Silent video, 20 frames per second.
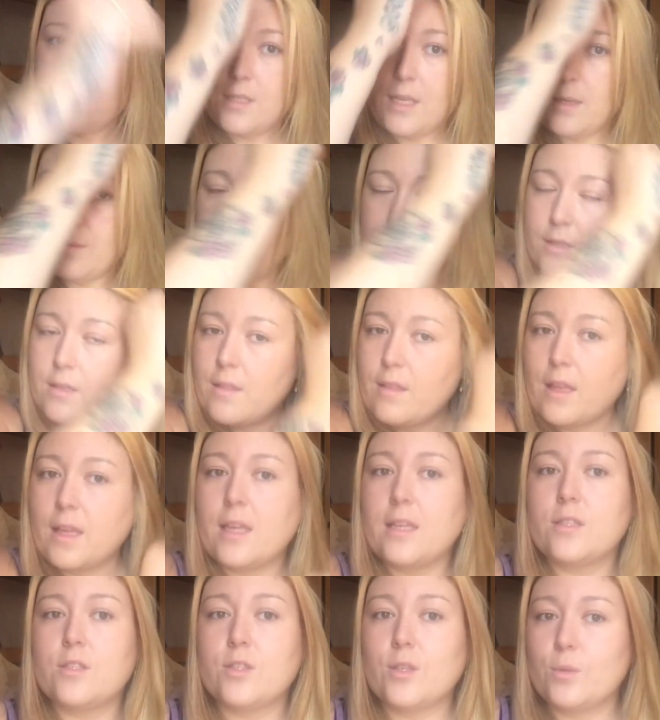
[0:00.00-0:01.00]
seems to think
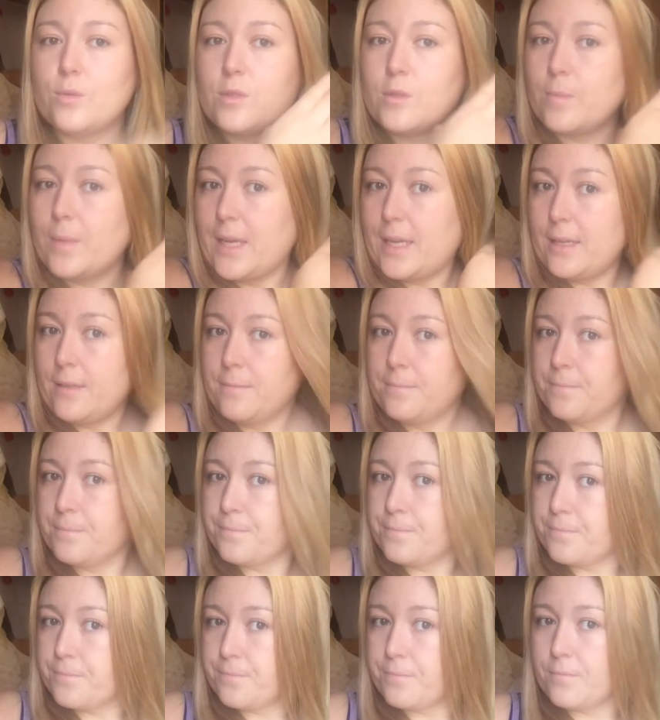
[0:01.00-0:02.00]
it suits me.
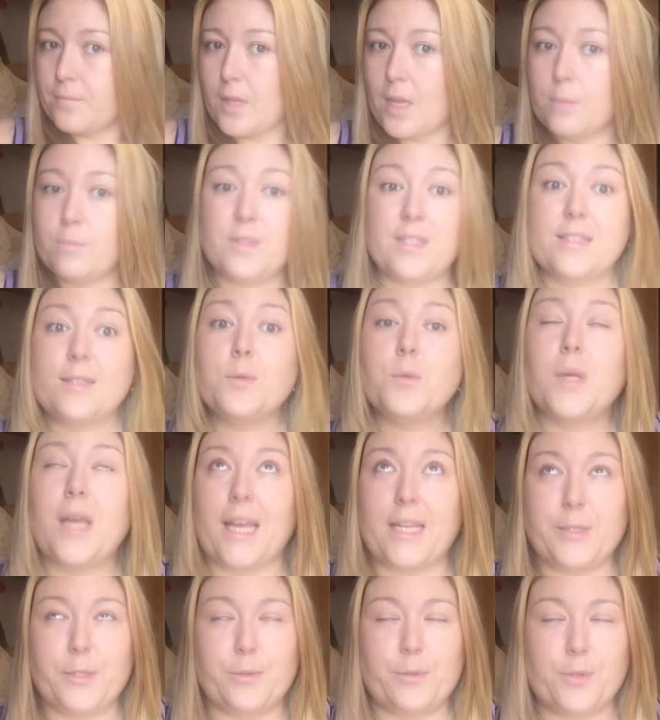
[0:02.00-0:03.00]
I'm still
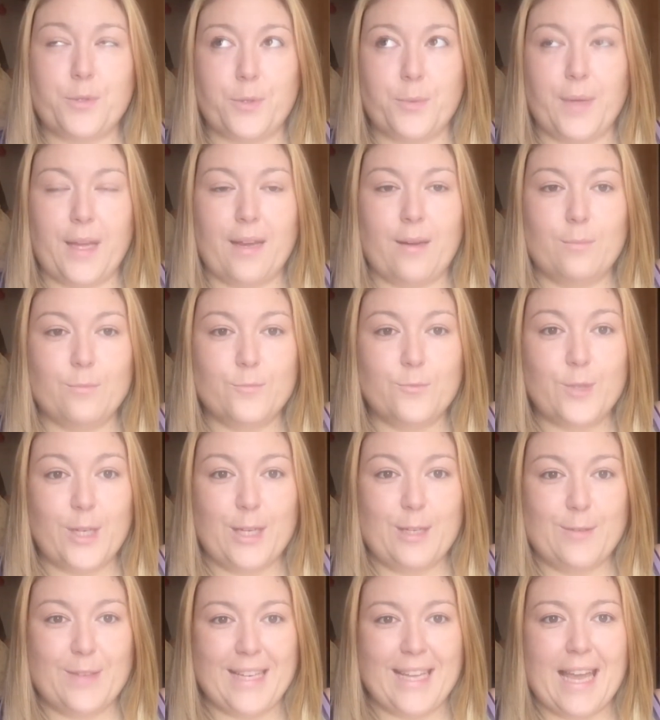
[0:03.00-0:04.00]
getting used to it. I
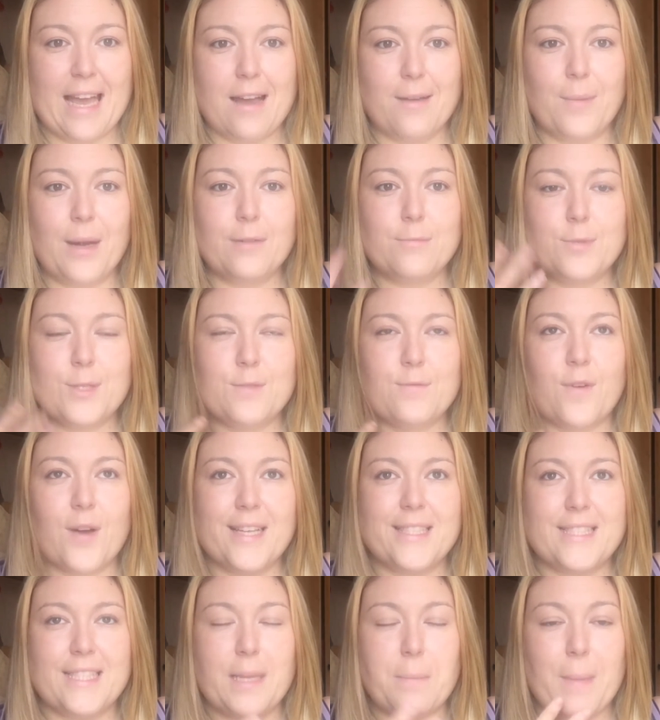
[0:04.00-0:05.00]
really am. I'm just
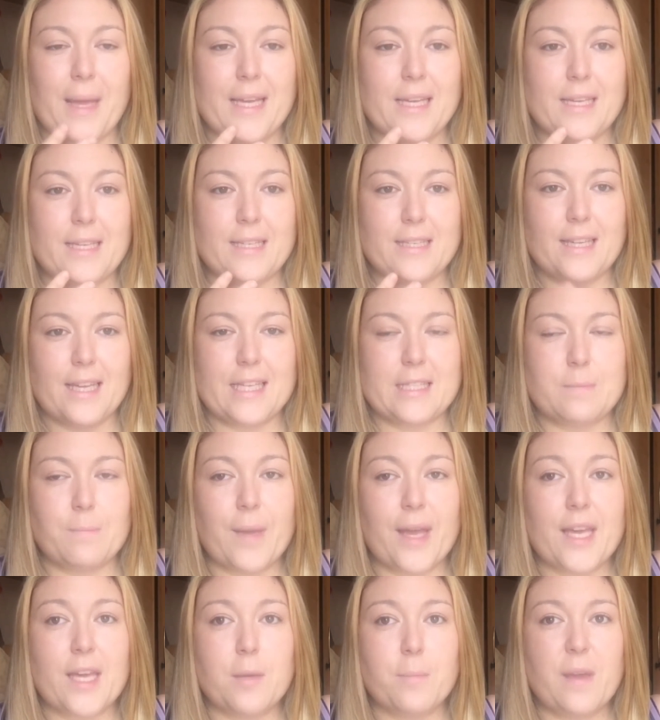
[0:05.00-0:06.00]
finding it's
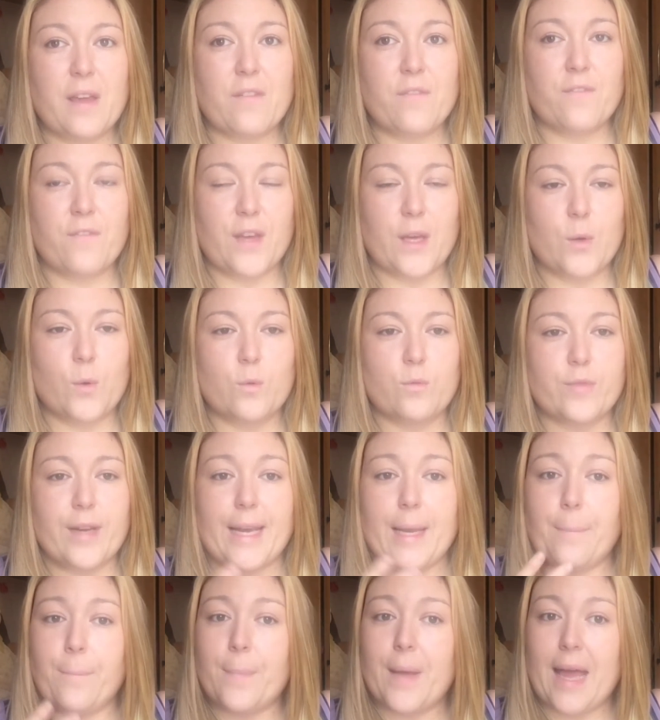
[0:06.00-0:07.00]
making me feel
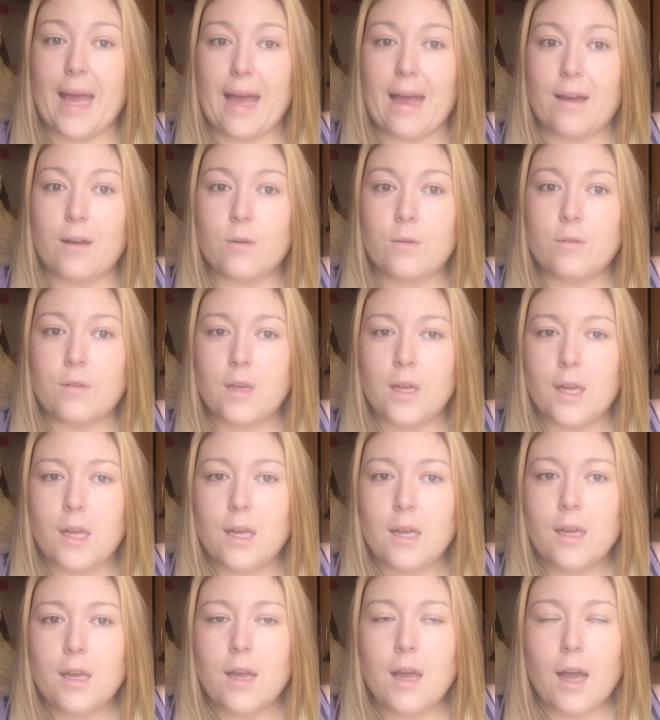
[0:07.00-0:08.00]
really pow.
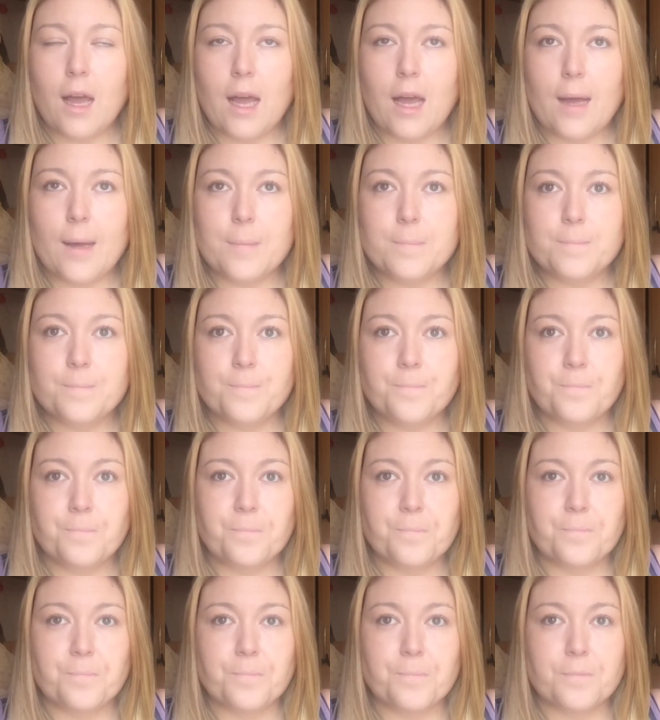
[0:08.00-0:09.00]

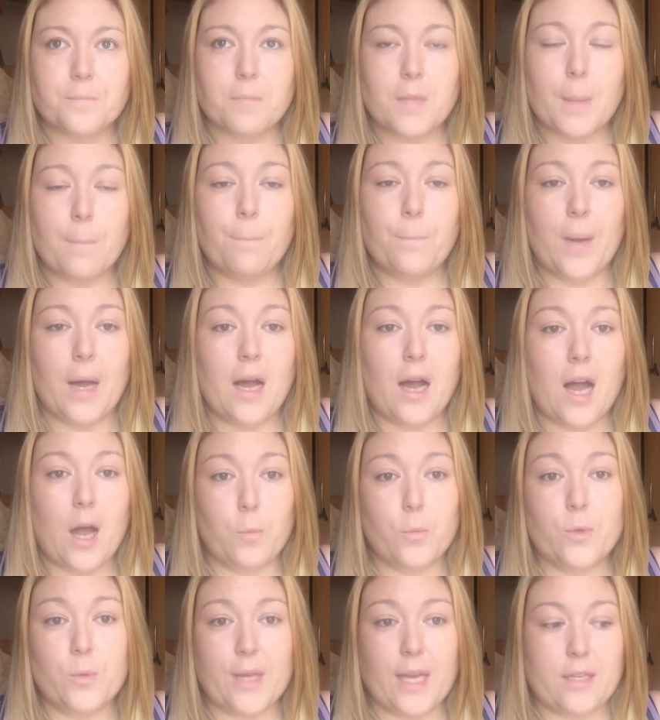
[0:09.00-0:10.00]
But I
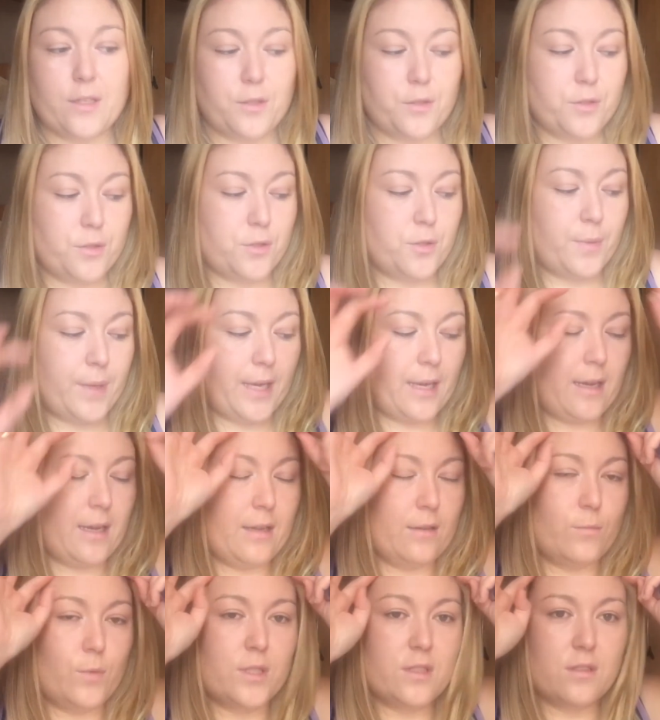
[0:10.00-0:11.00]
will get used to it,
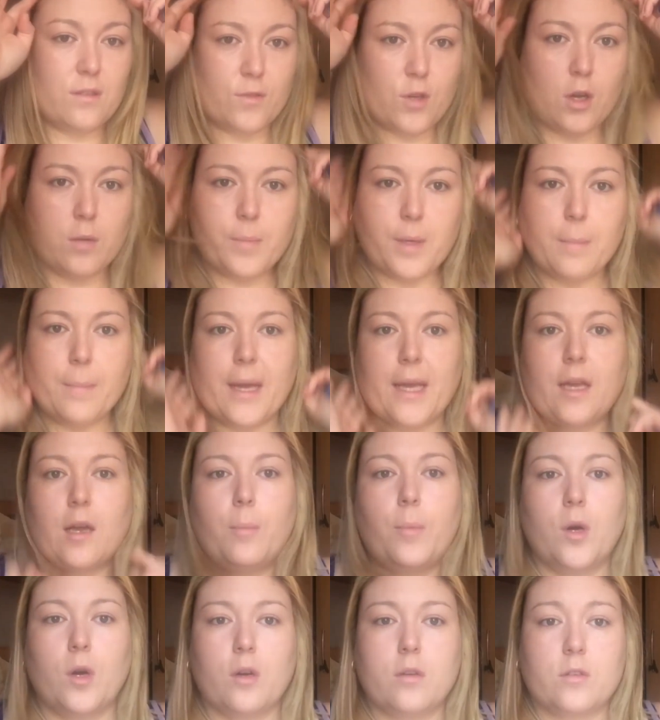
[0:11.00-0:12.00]
and once I've got a bit of
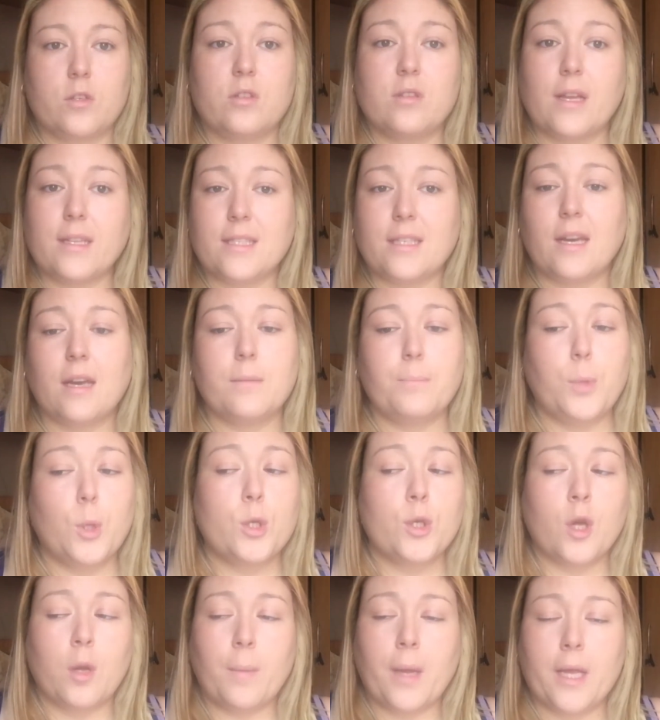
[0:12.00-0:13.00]
makeup on, because I didn't put
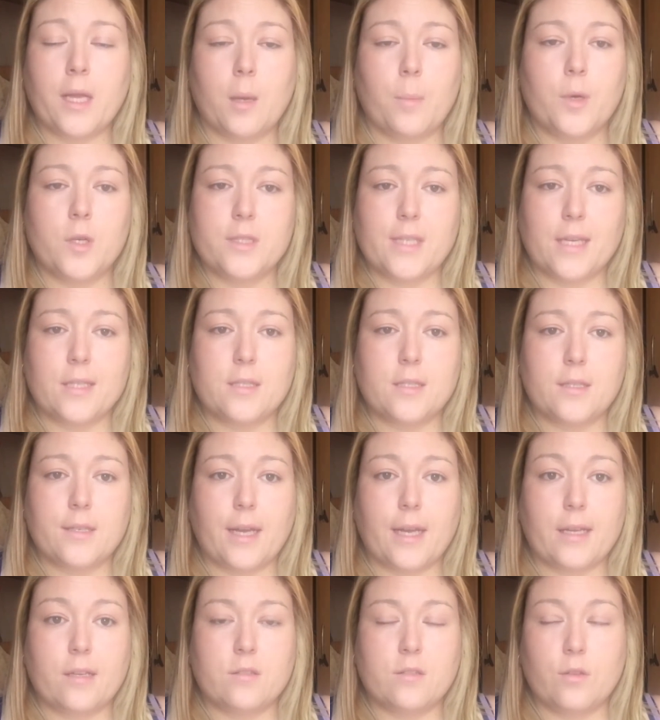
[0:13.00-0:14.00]
no makeup on
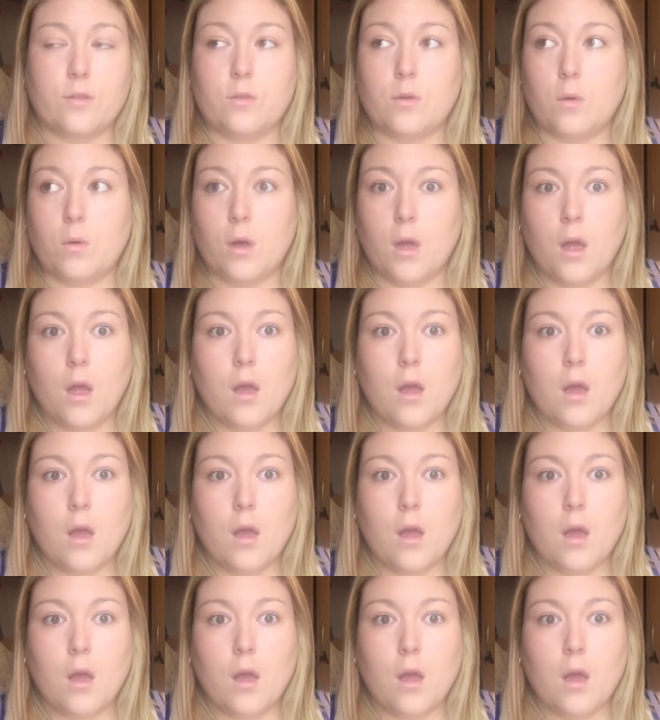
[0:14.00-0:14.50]
yesterday because I thought